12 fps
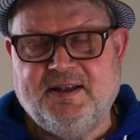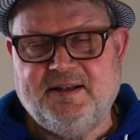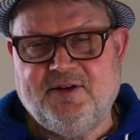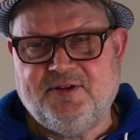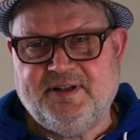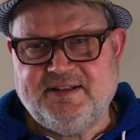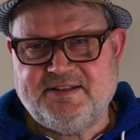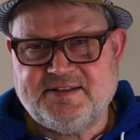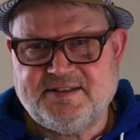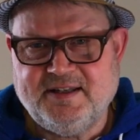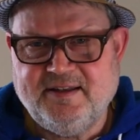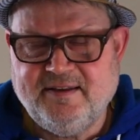Now
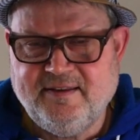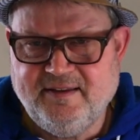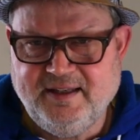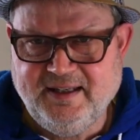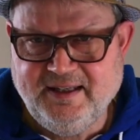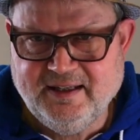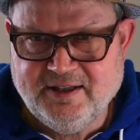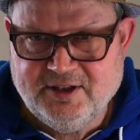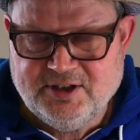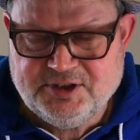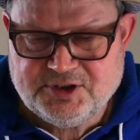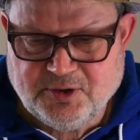that's the
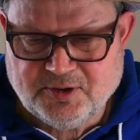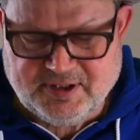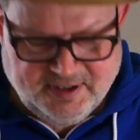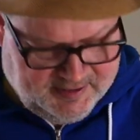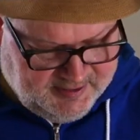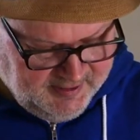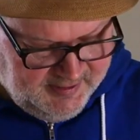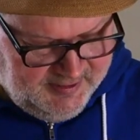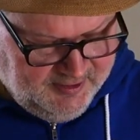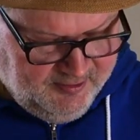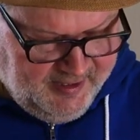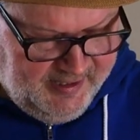shortcut.
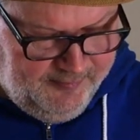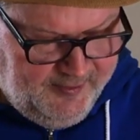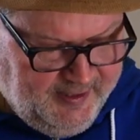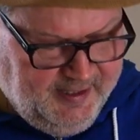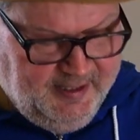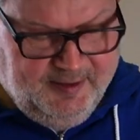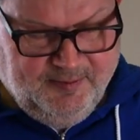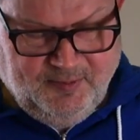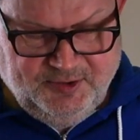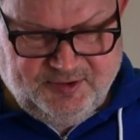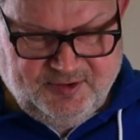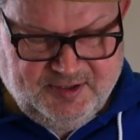You have a
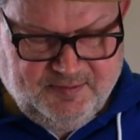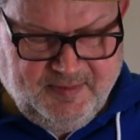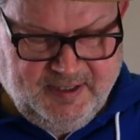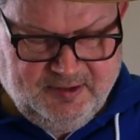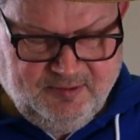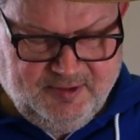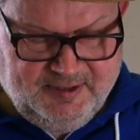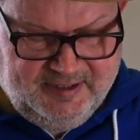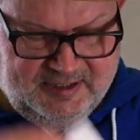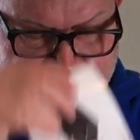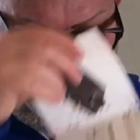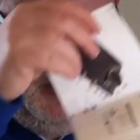monstrous manual that
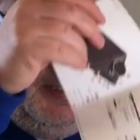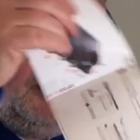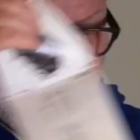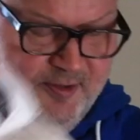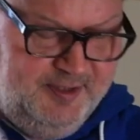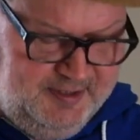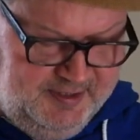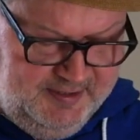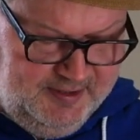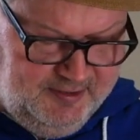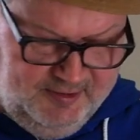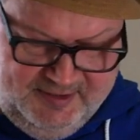explains all this, and
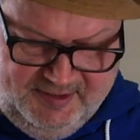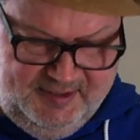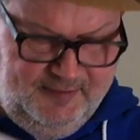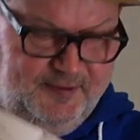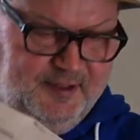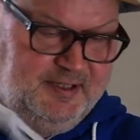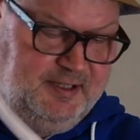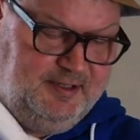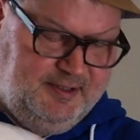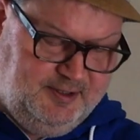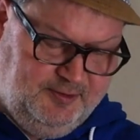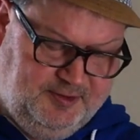it's got these different
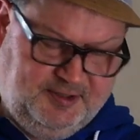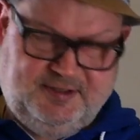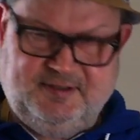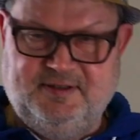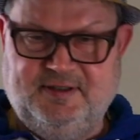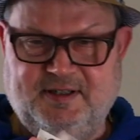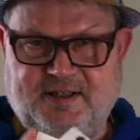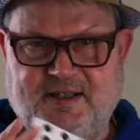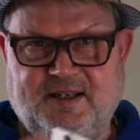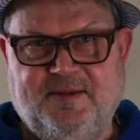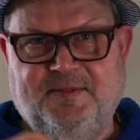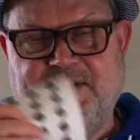color codes.
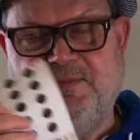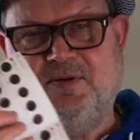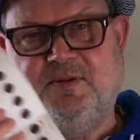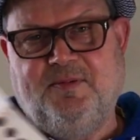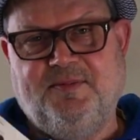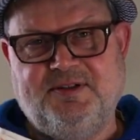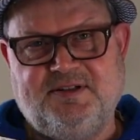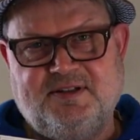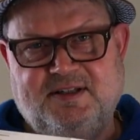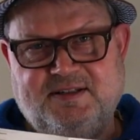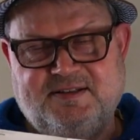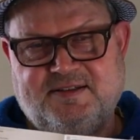The problem is
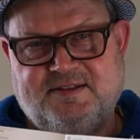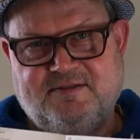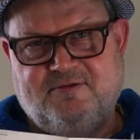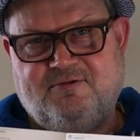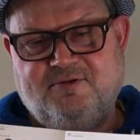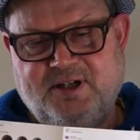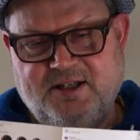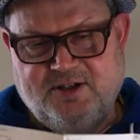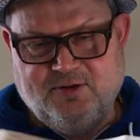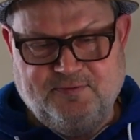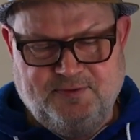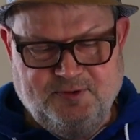it's really
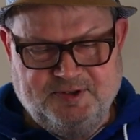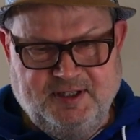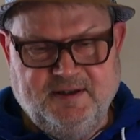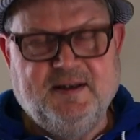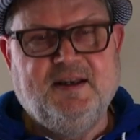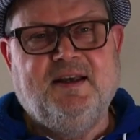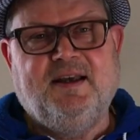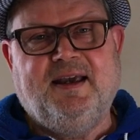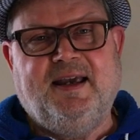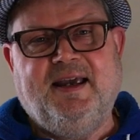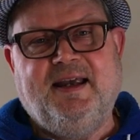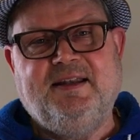confusing,
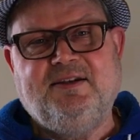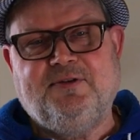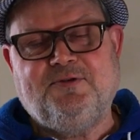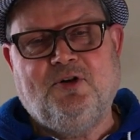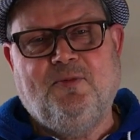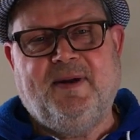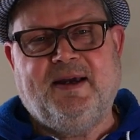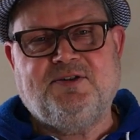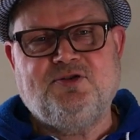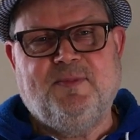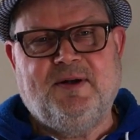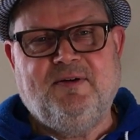and you have to go back
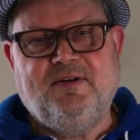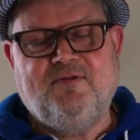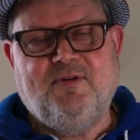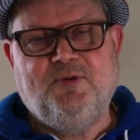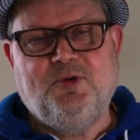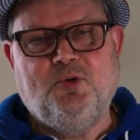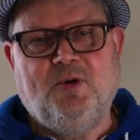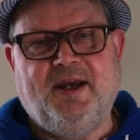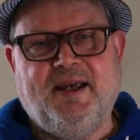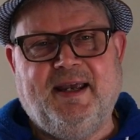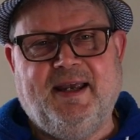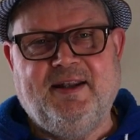to my written review
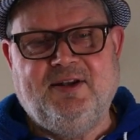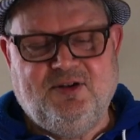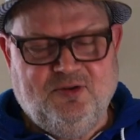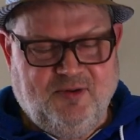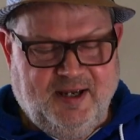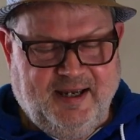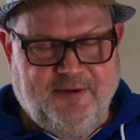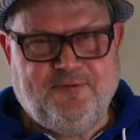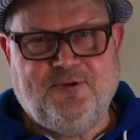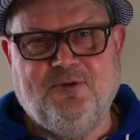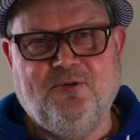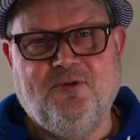and you
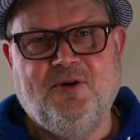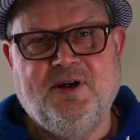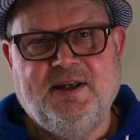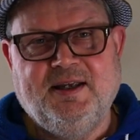have to